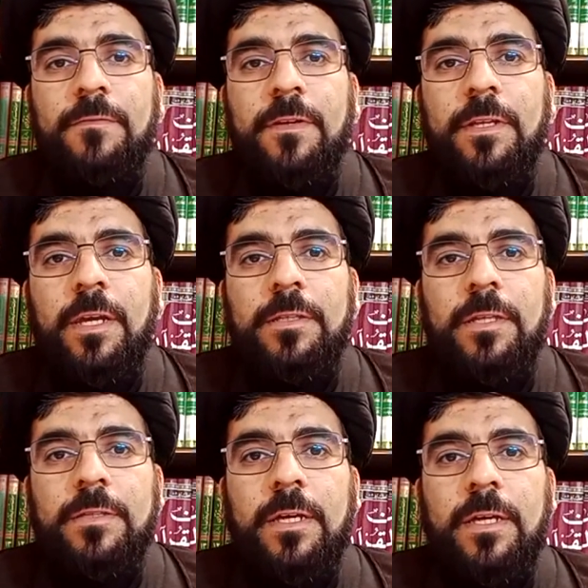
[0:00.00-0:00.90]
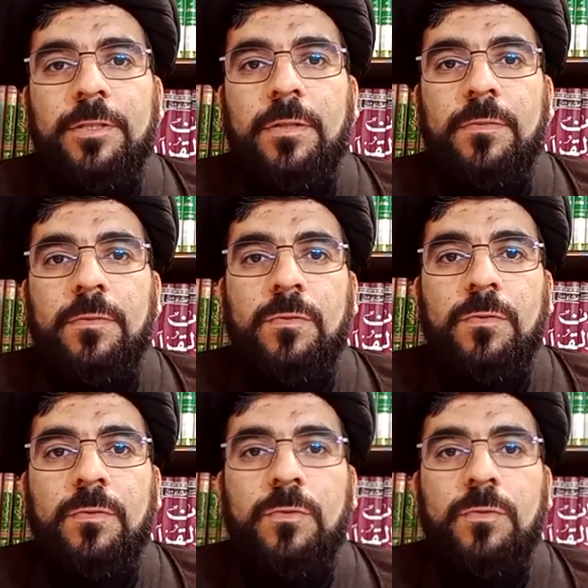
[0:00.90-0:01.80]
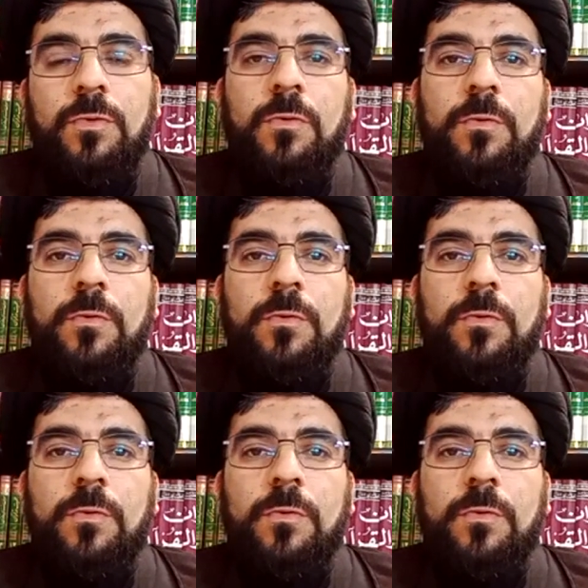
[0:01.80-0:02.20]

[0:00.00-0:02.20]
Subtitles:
we need intention to